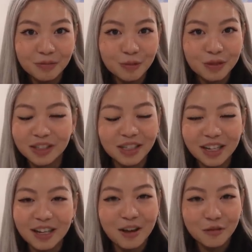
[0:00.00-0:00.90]
We're just
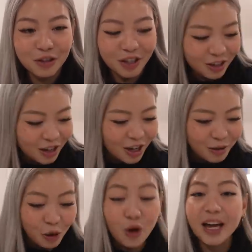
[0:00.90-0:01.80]
getting everything.
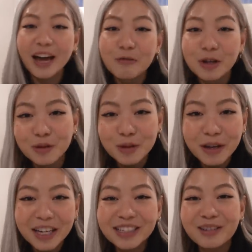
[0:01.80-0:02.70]
Oh yeah, and we're gonna be
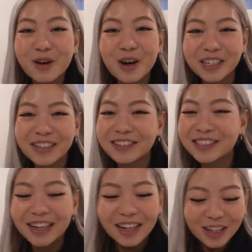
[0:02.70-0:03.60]
making some
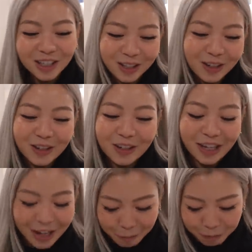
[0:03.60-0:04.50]
cocktails. So
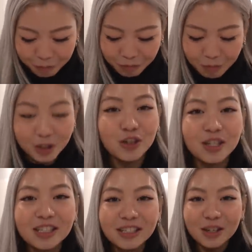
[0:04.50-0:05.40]
yeah,
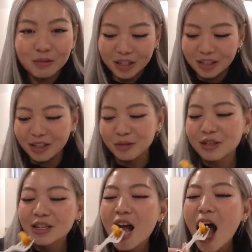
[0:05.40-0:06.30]
Beatrice, come eat, come
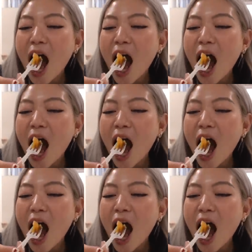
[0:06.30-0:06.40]
eat.